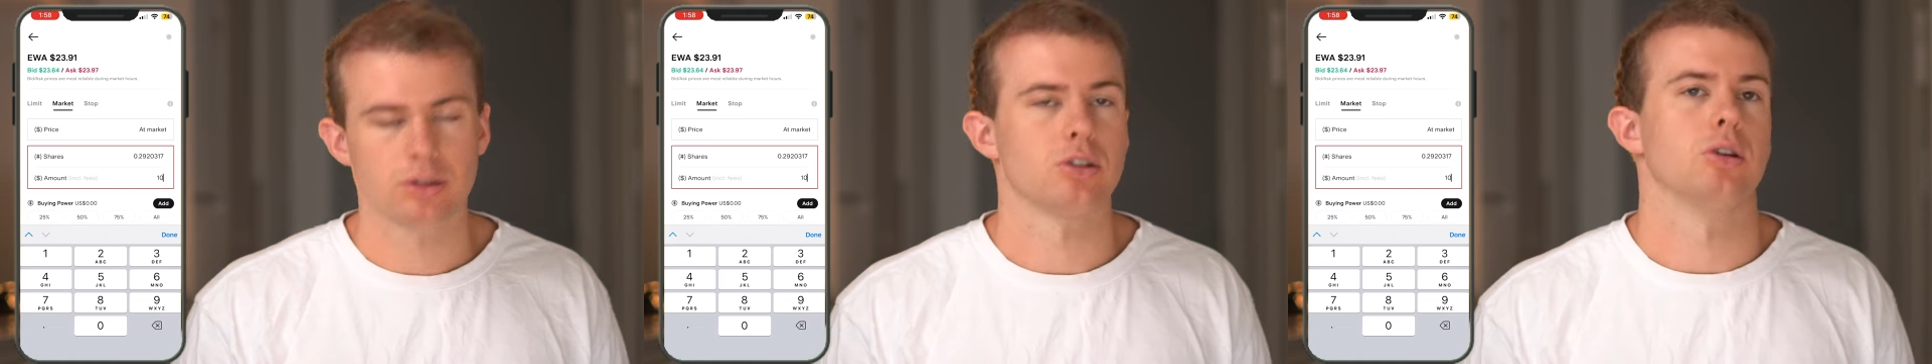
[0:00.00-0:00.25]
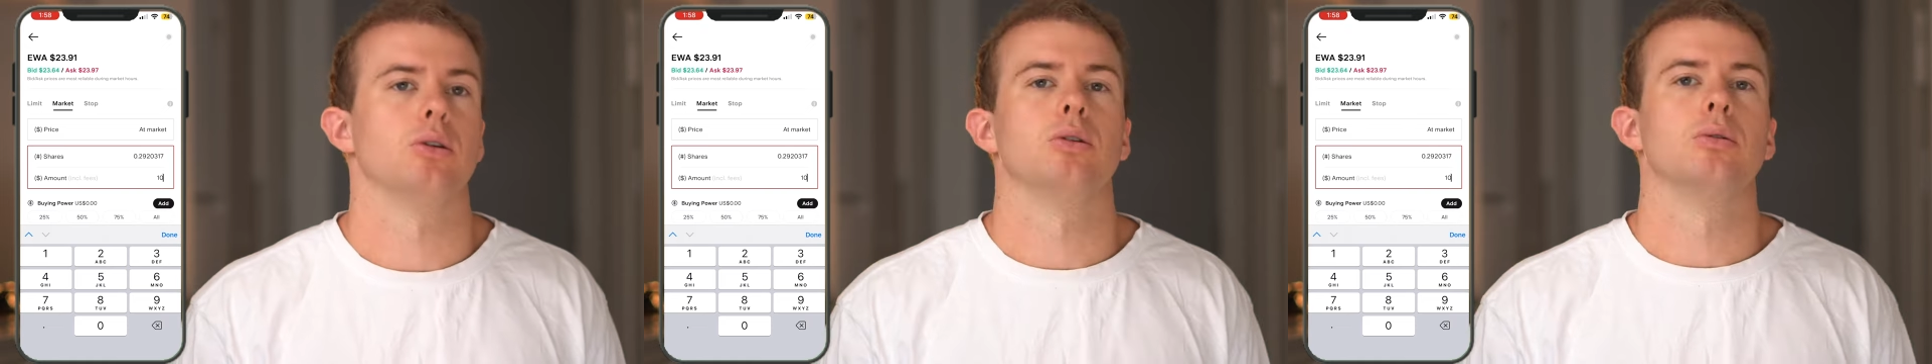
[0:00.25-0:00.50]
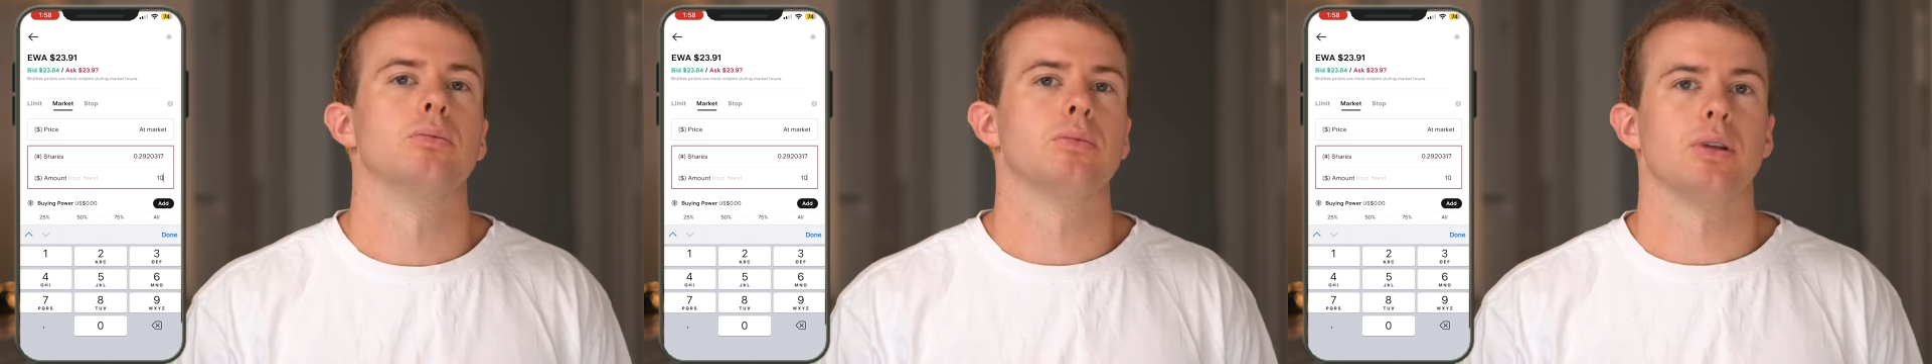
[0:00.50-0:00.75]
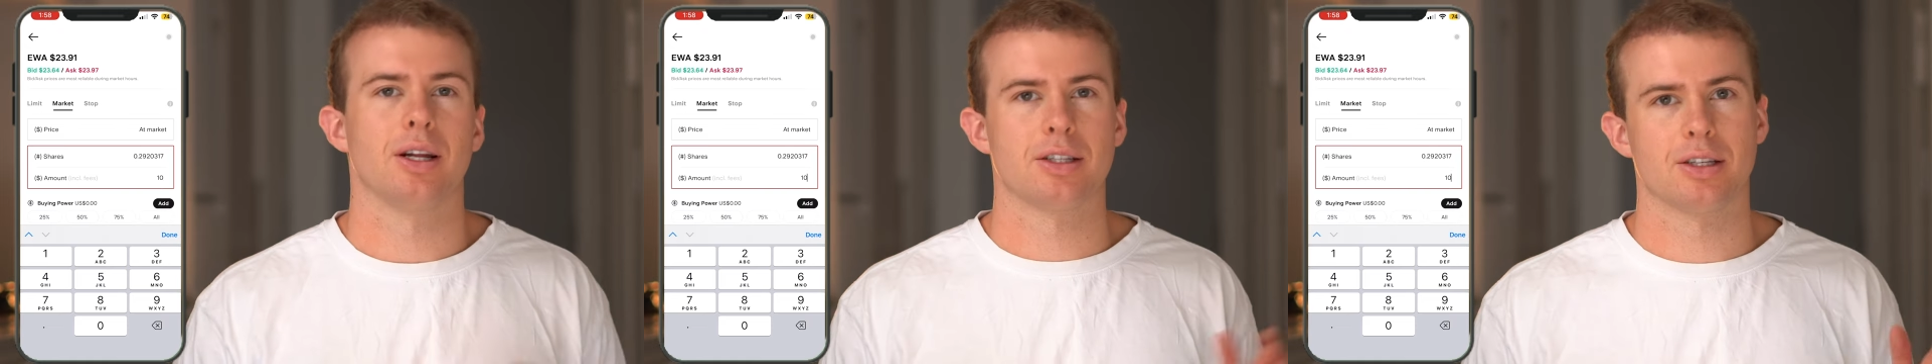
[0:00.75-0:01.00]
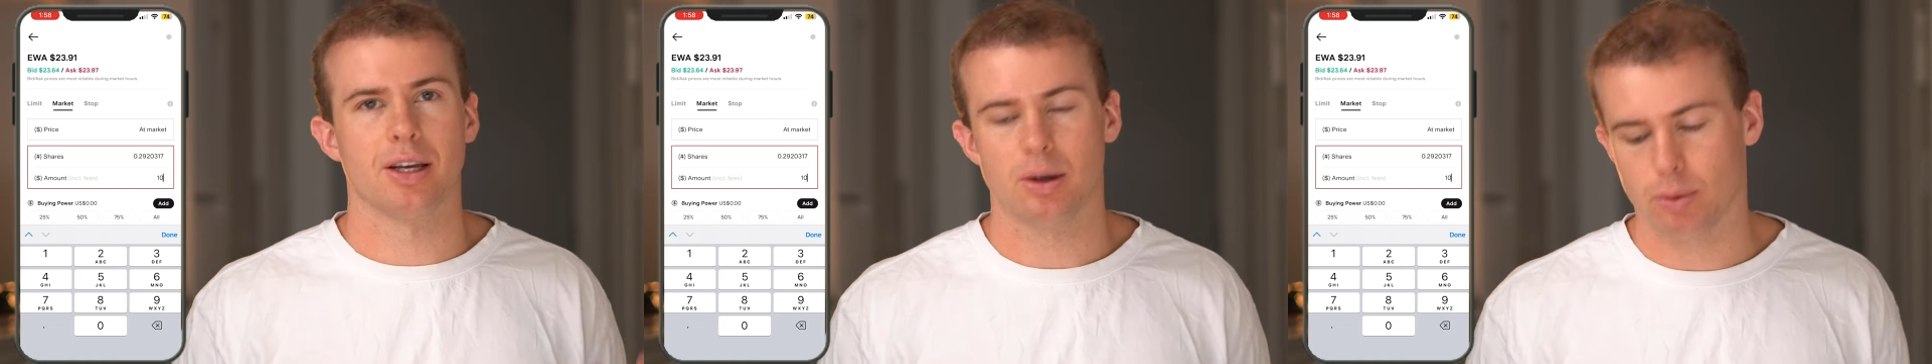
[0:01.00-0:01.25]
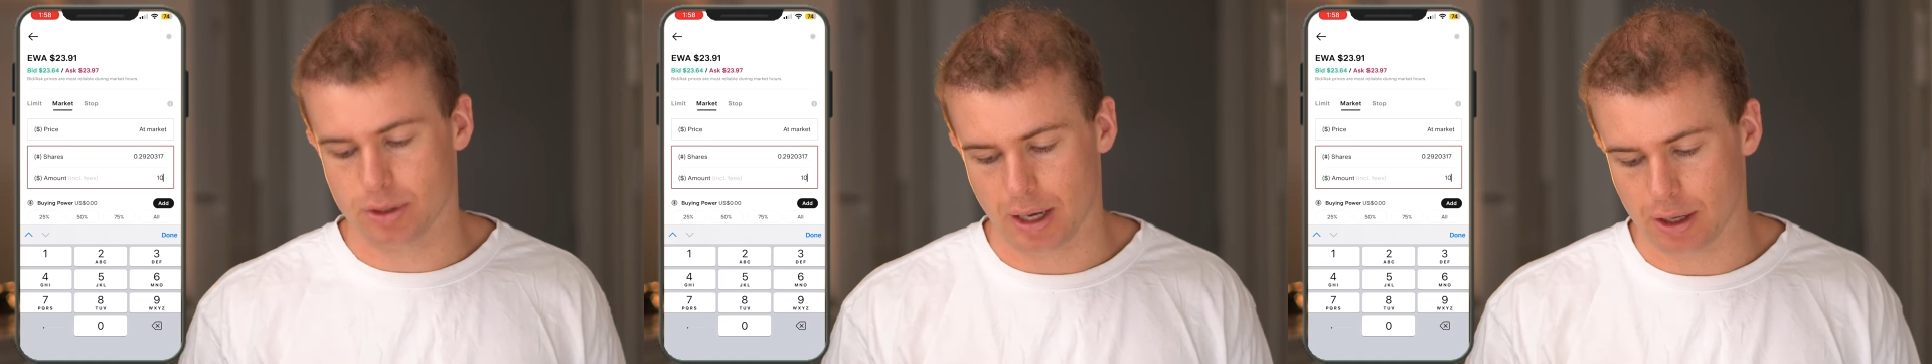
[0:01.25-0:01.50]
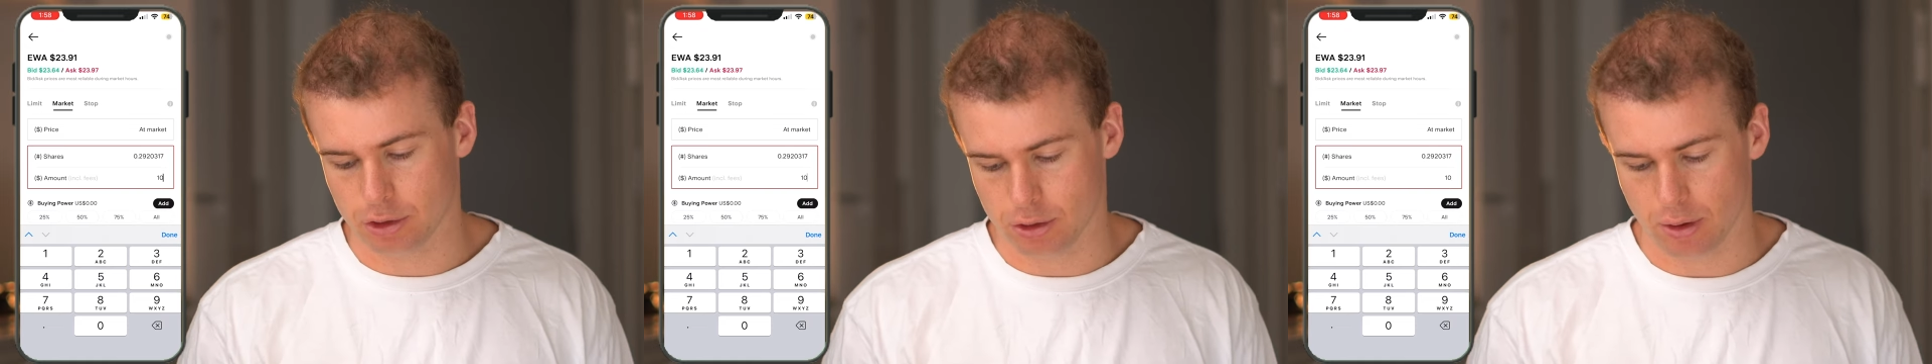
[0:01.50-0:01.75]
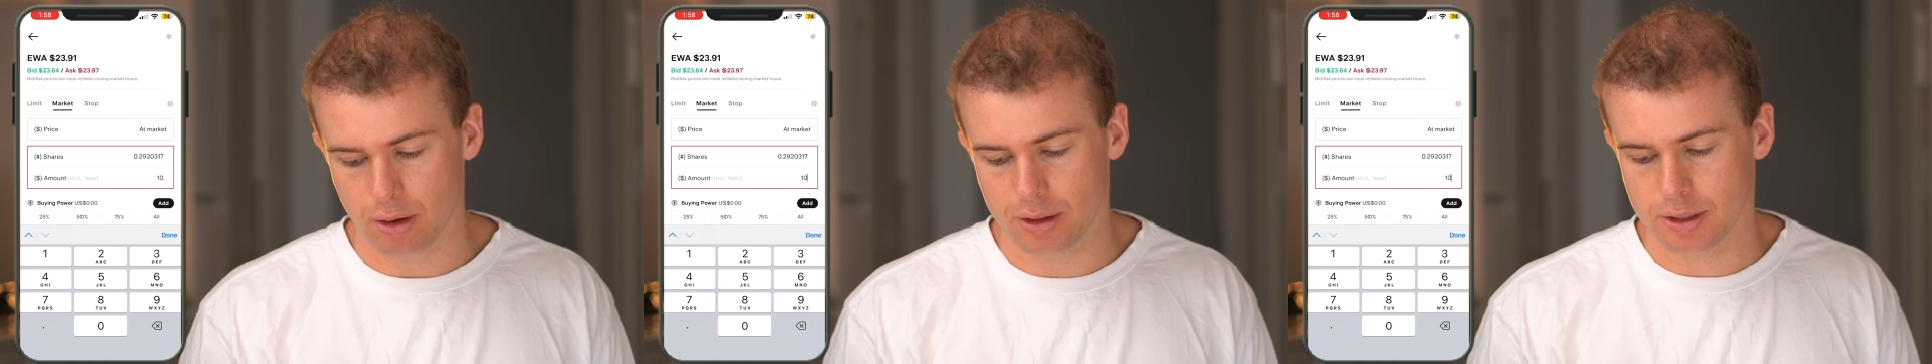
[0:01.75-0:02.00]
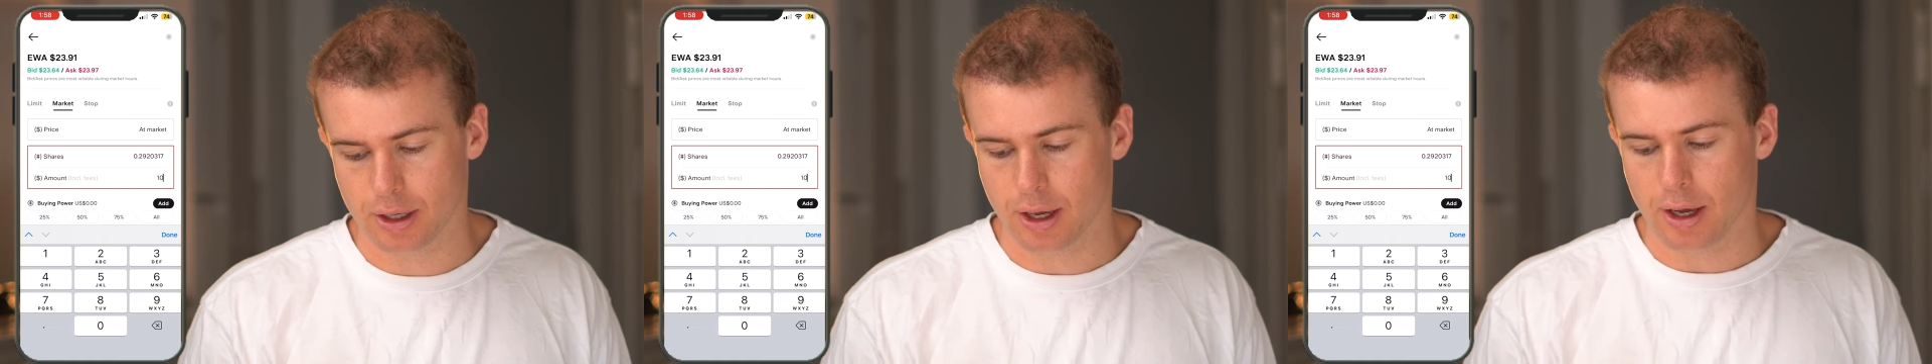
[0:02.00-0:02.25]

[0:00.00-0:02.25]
so let's say it was $100